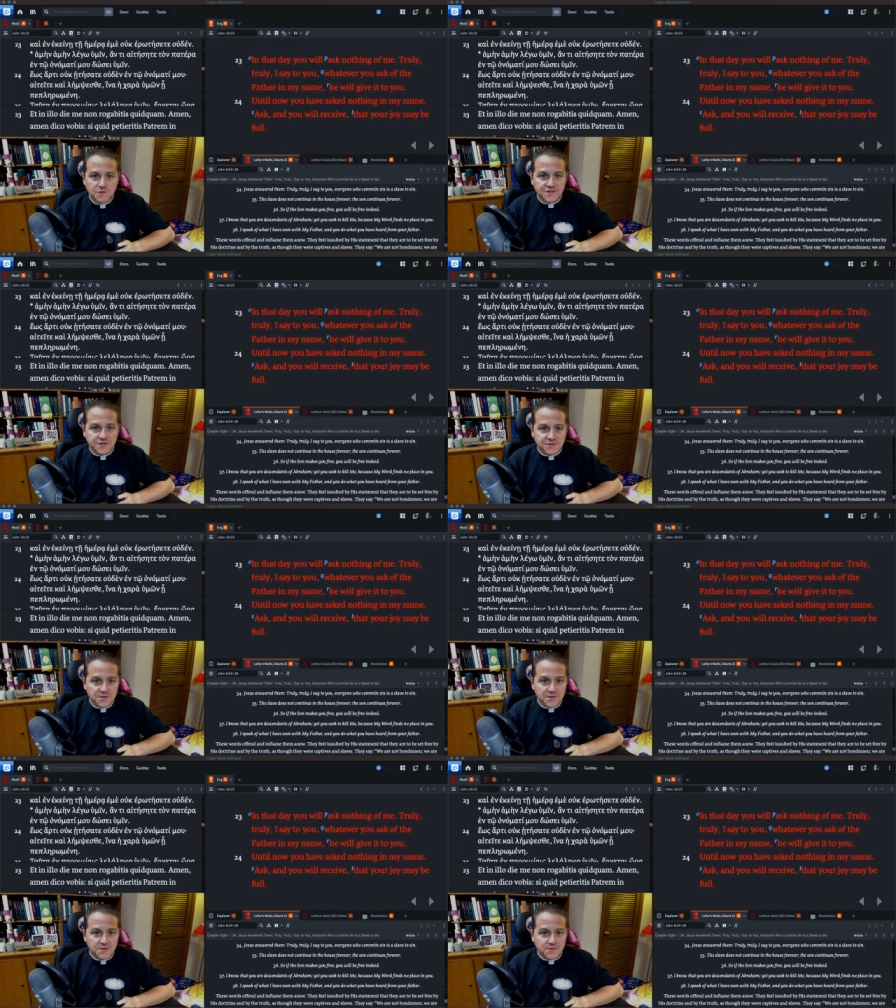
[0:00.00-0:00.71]

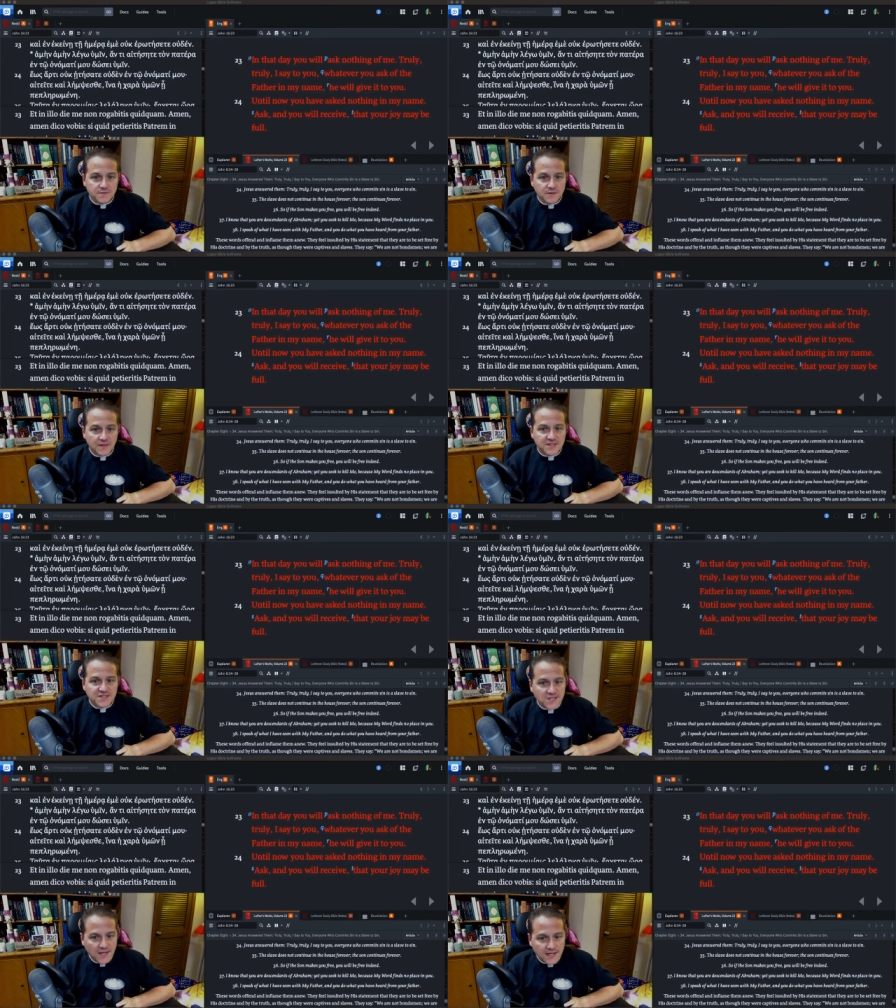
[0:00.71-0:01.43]
through the
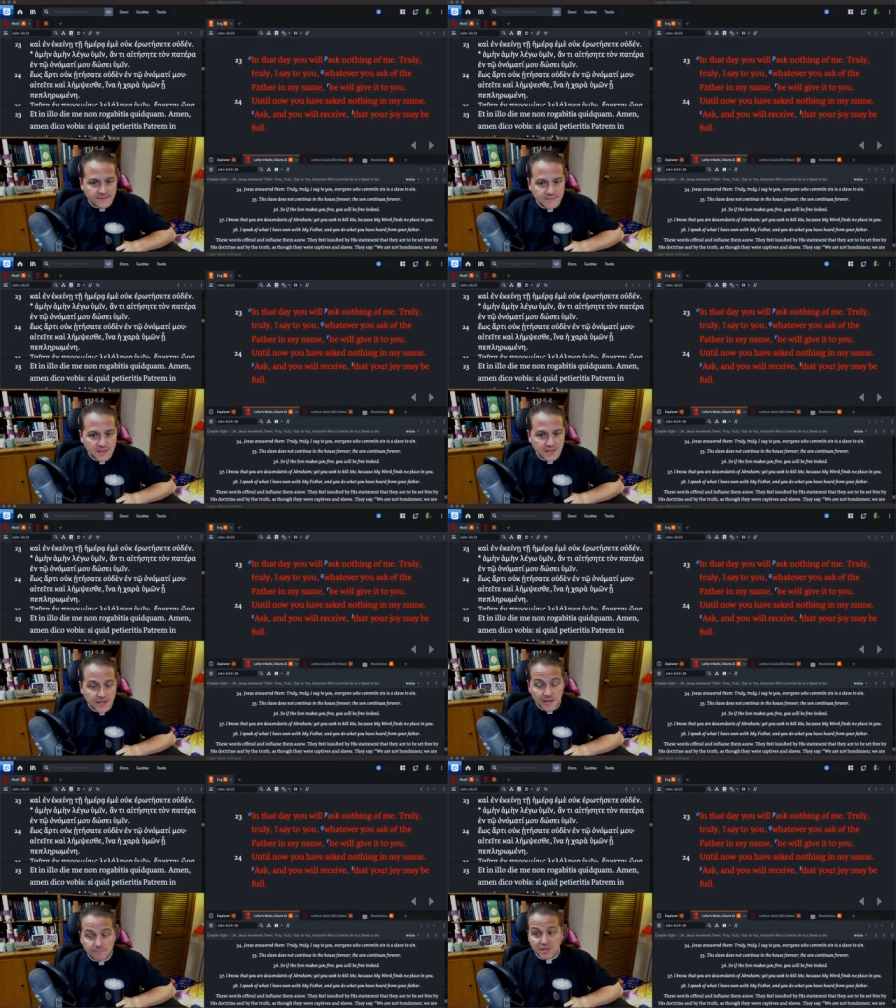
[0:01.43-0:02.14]
Son.
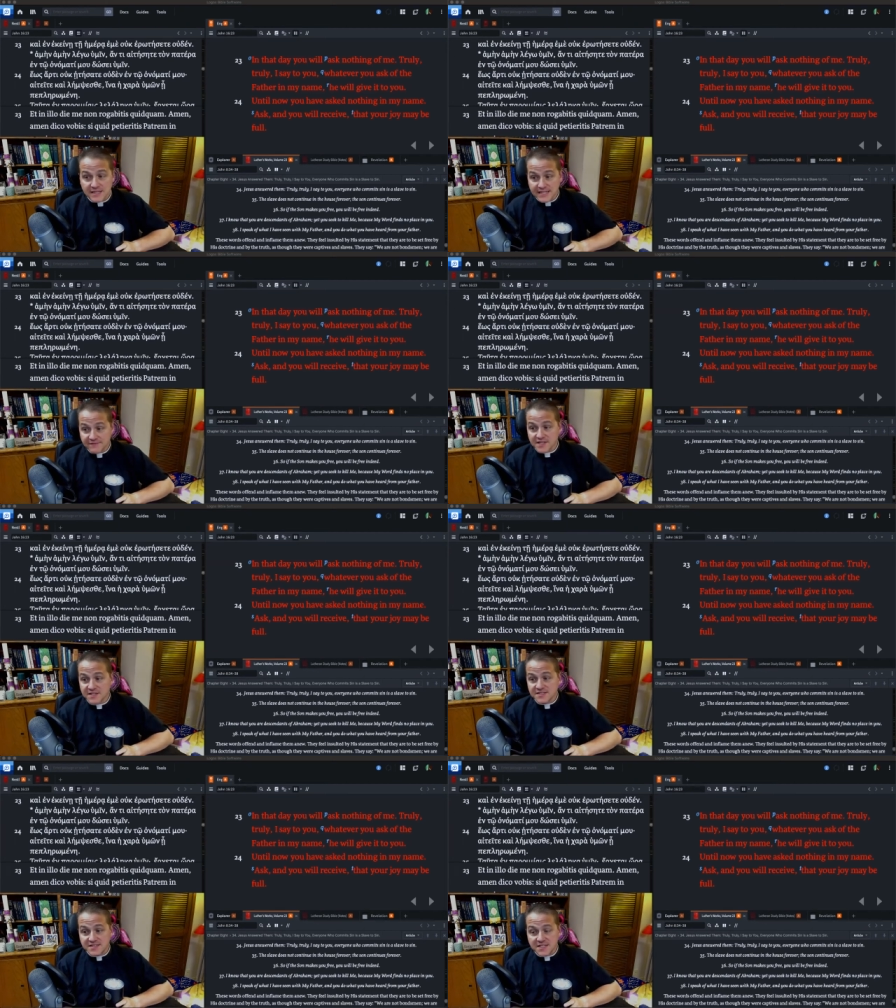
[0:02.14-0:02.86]
Believe in
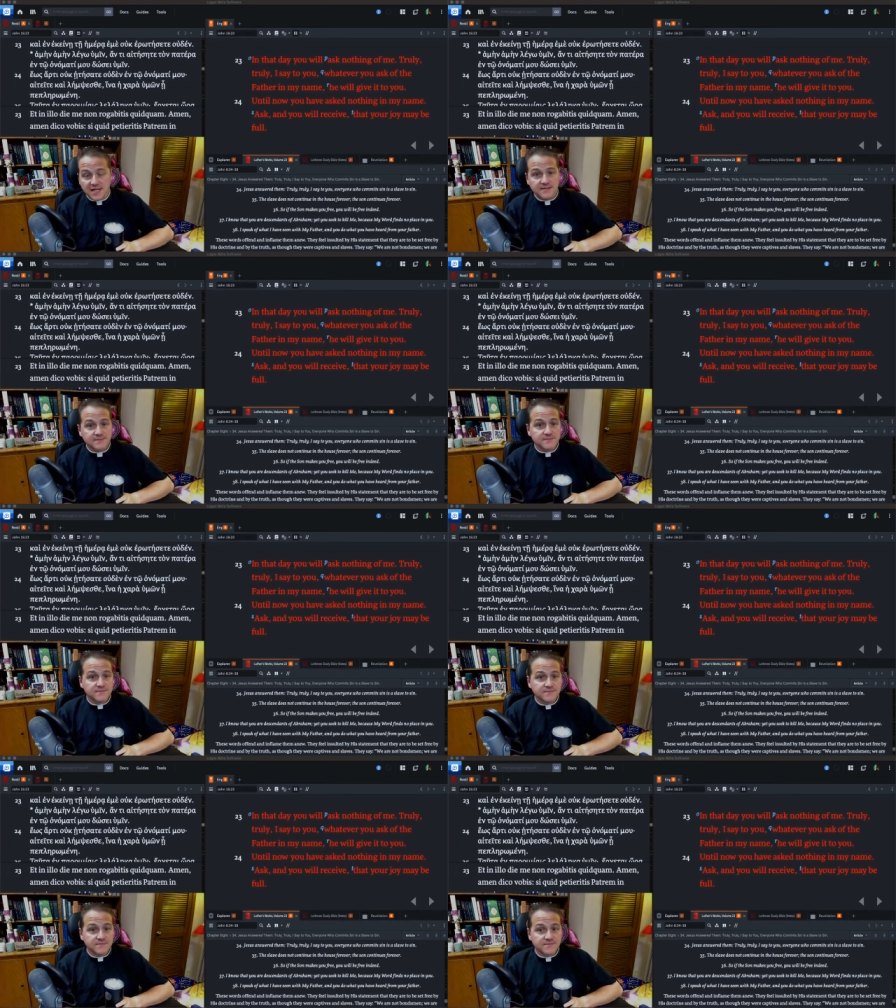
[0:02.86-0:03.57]
the Son,
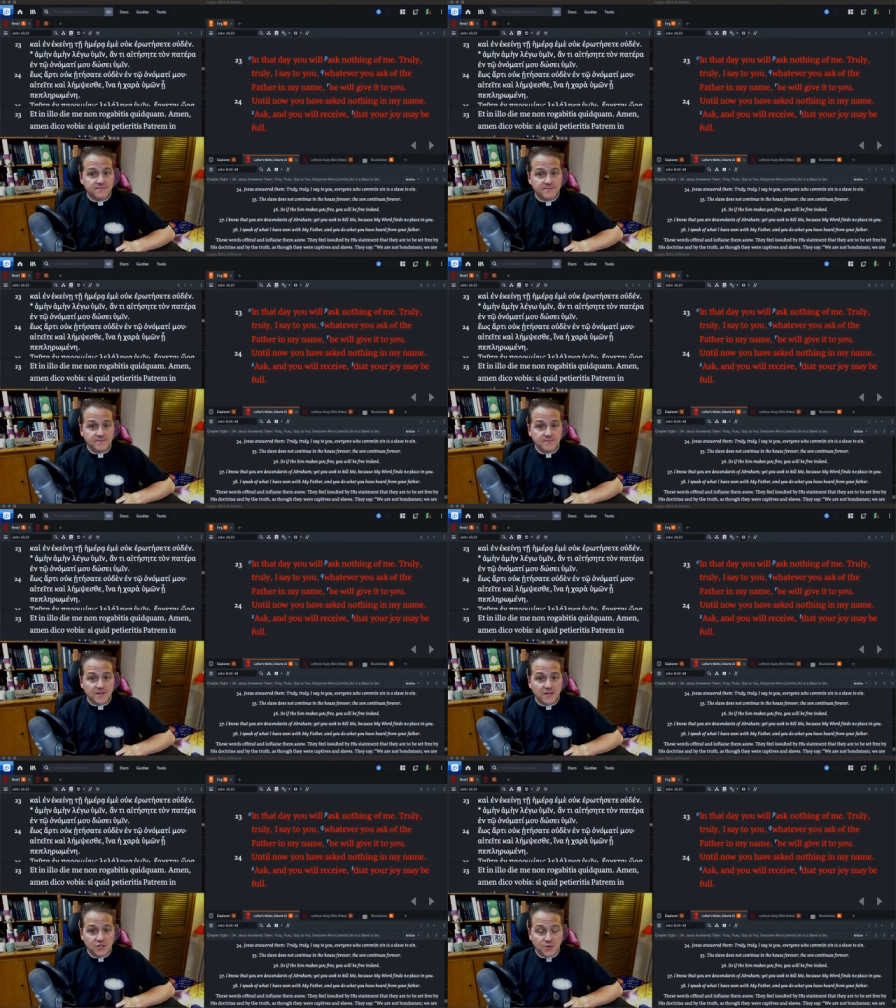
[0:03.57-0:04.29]

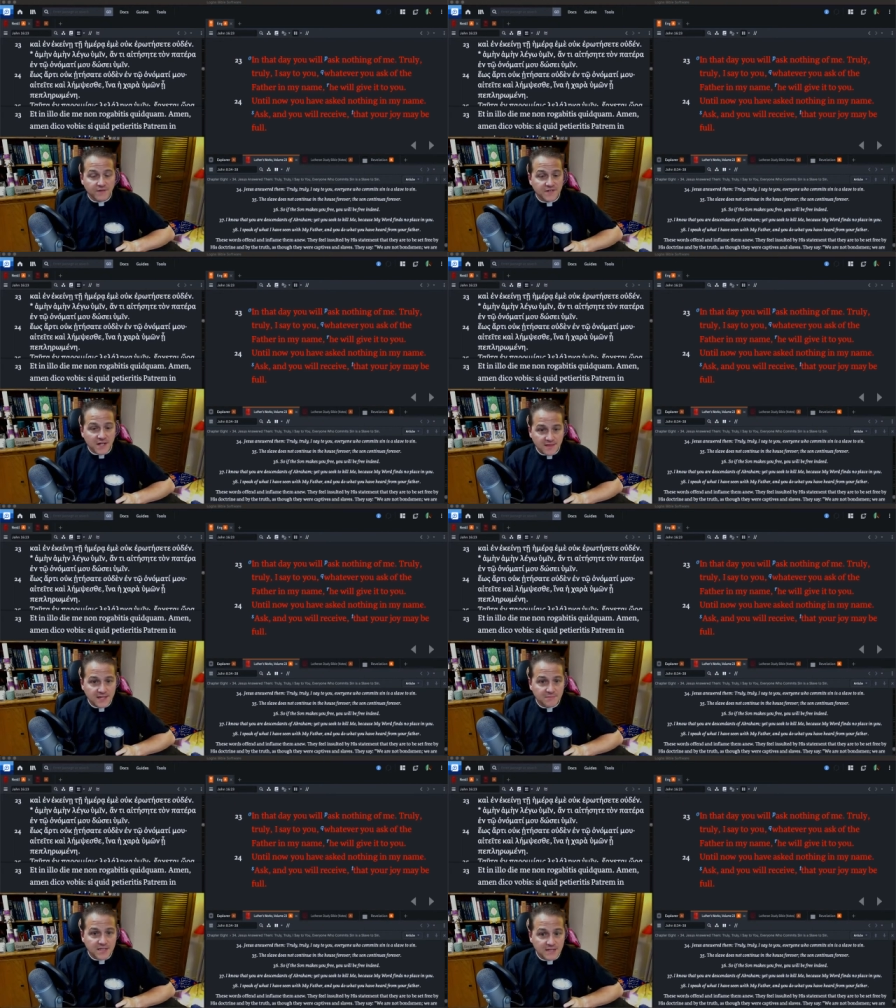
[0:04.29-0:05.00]
you have
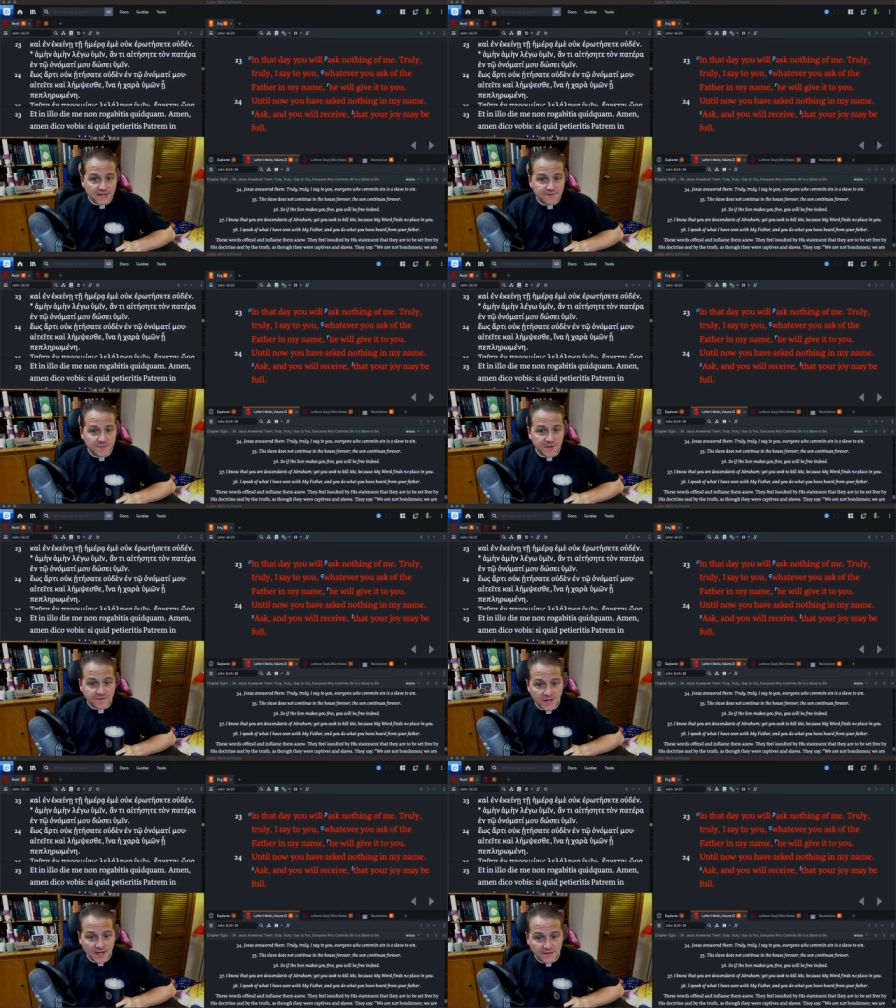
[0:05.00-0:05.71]
nothing but love from the
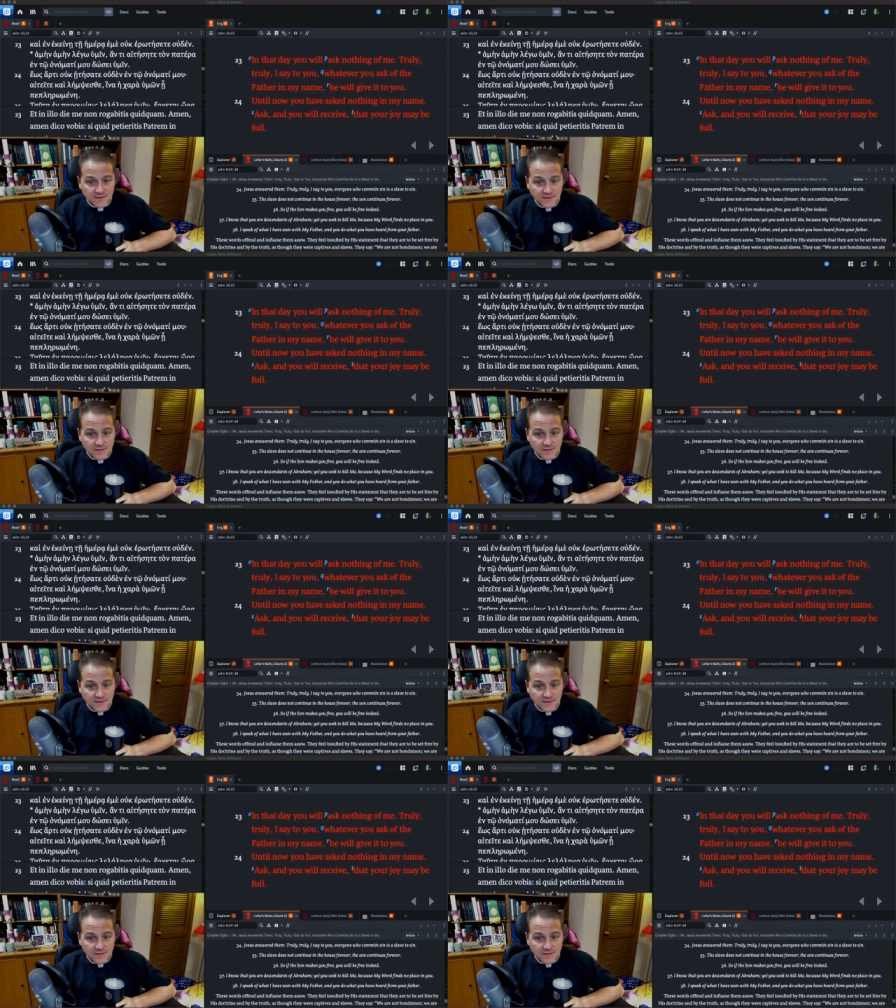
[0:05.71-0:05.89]
Father.